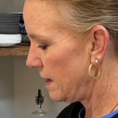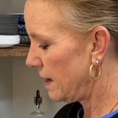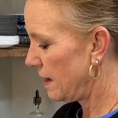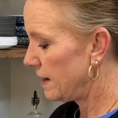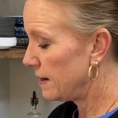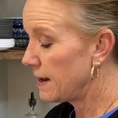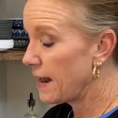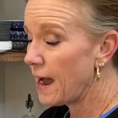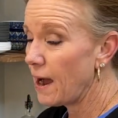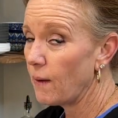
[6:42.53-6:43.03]

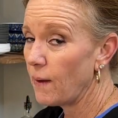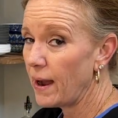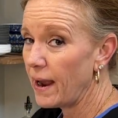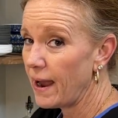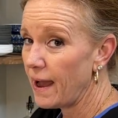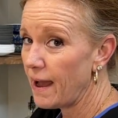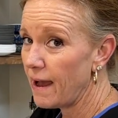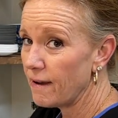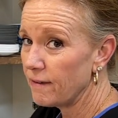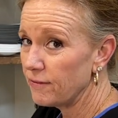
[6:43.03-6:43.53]
And now I
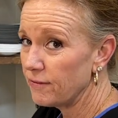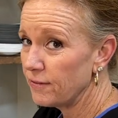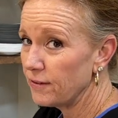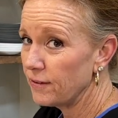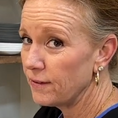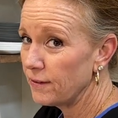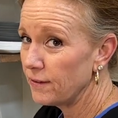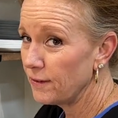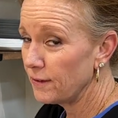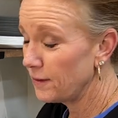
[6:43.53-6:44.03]
have
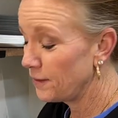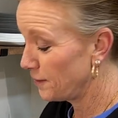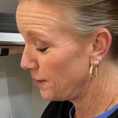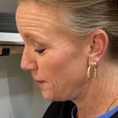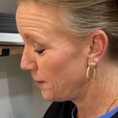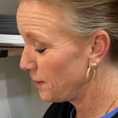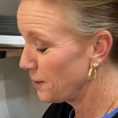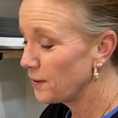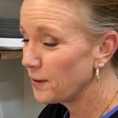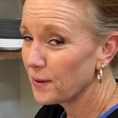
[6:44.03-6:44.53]

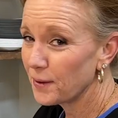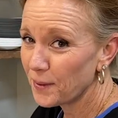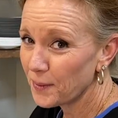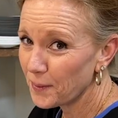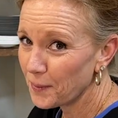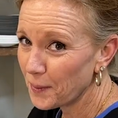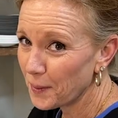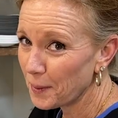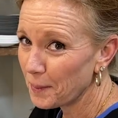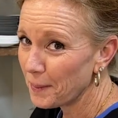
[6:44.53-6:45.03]

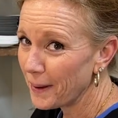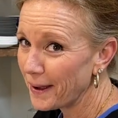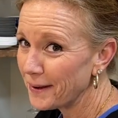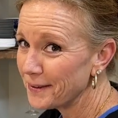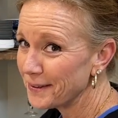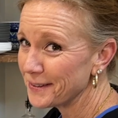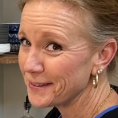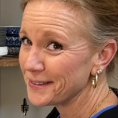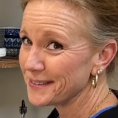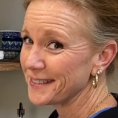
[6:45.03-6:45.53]
quarter
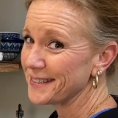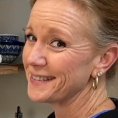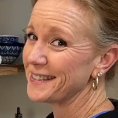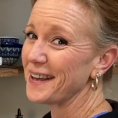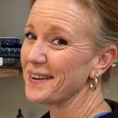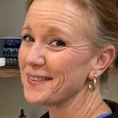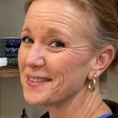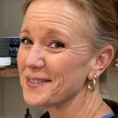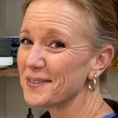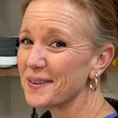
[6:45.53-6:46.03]
pounders because
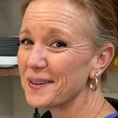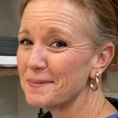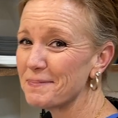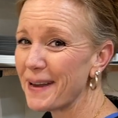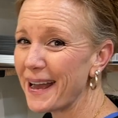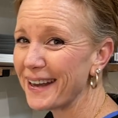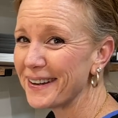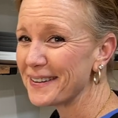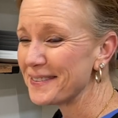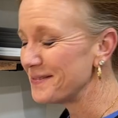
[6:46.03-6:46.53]
that was 1
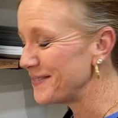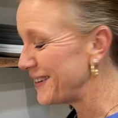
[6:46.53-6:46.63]
pound of